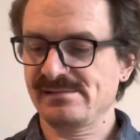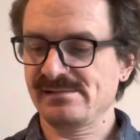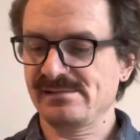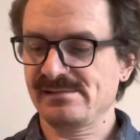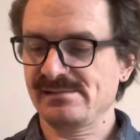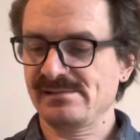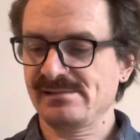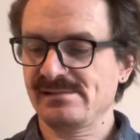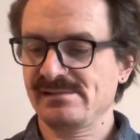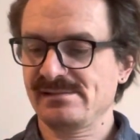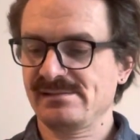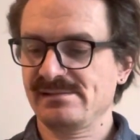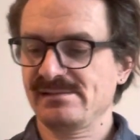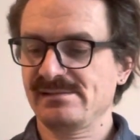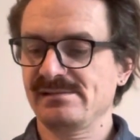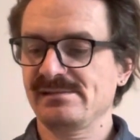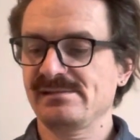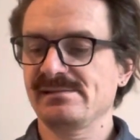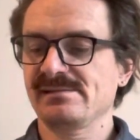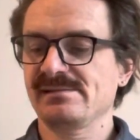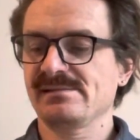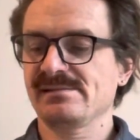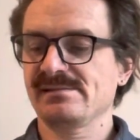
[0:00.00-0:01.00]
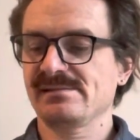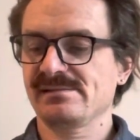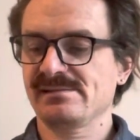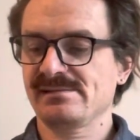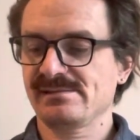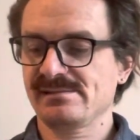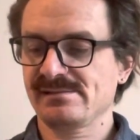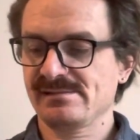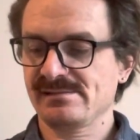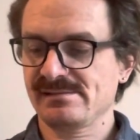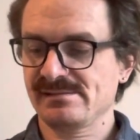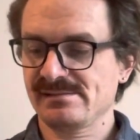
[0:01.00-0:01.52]

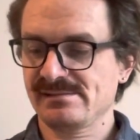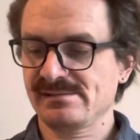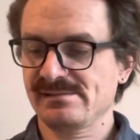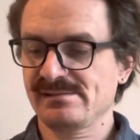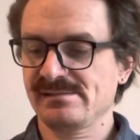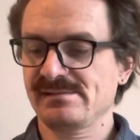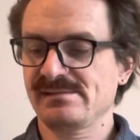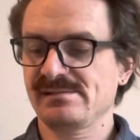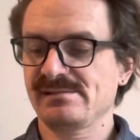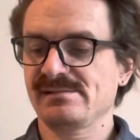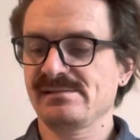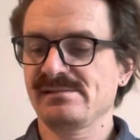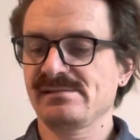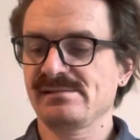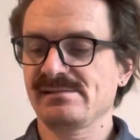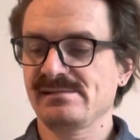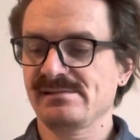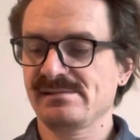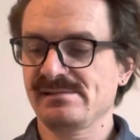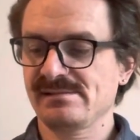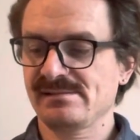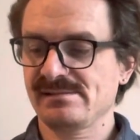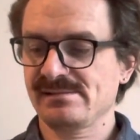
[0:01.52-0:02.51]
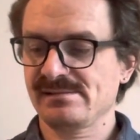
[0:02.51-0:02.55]
Nobody speaks.